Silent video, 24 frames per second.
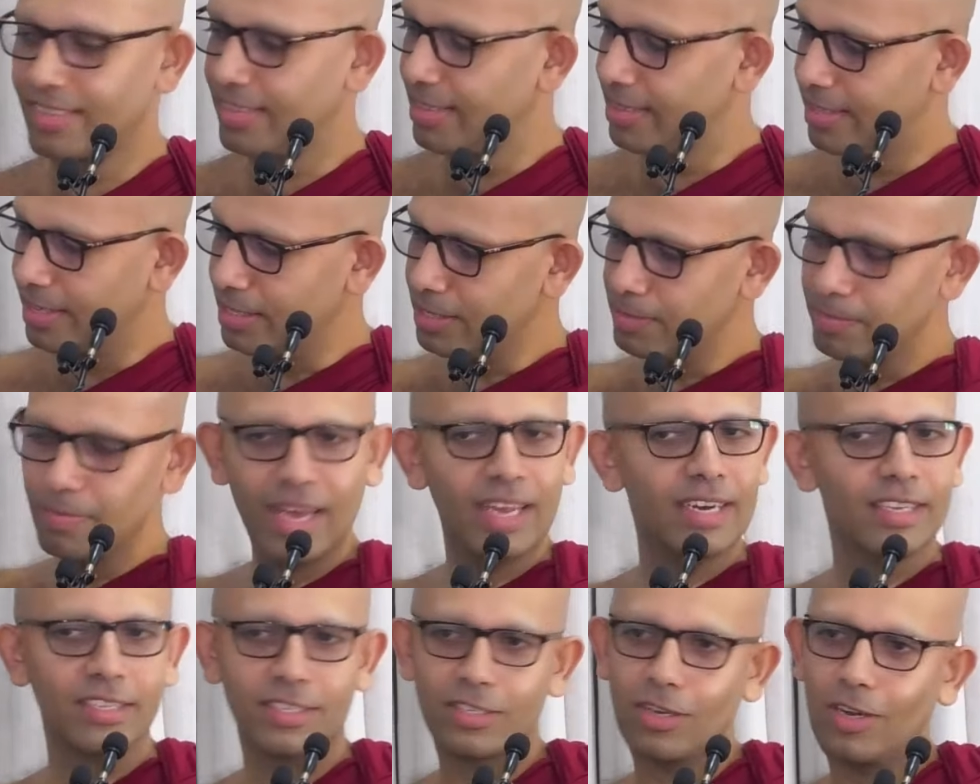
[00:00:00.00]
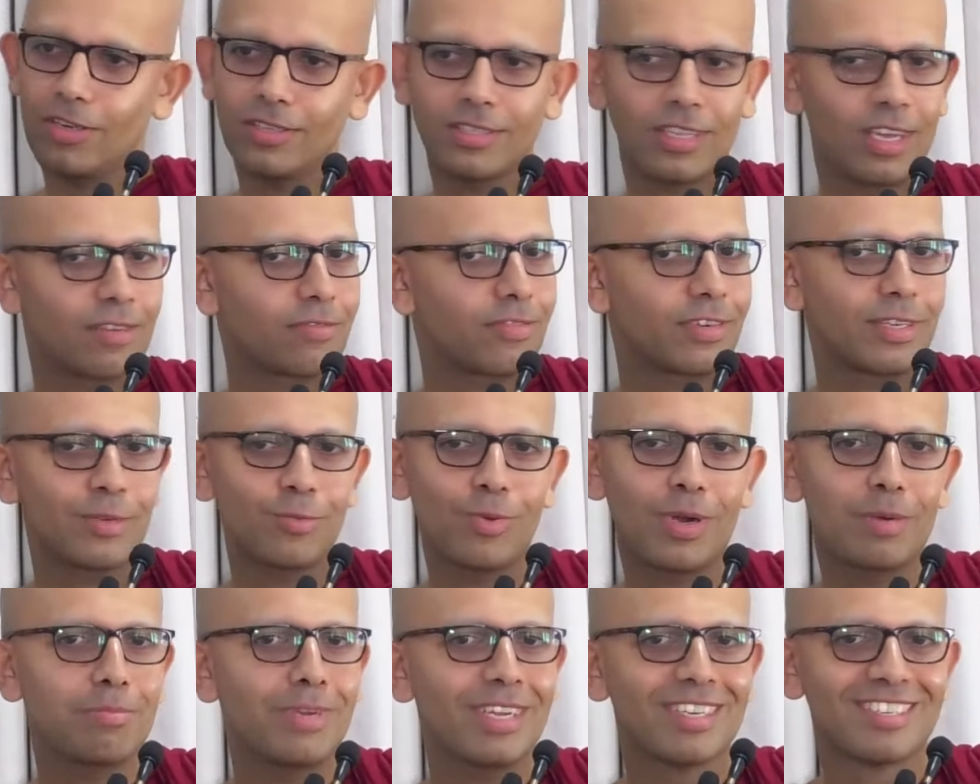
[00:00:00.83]
This man is not suffering
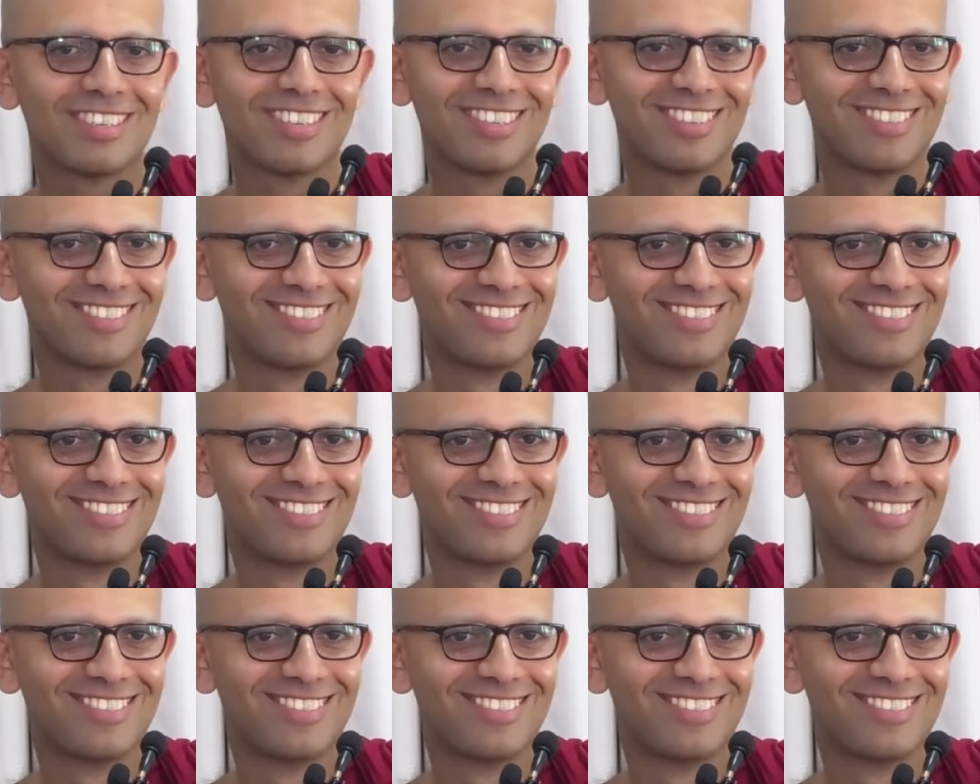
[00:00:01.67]
one bit.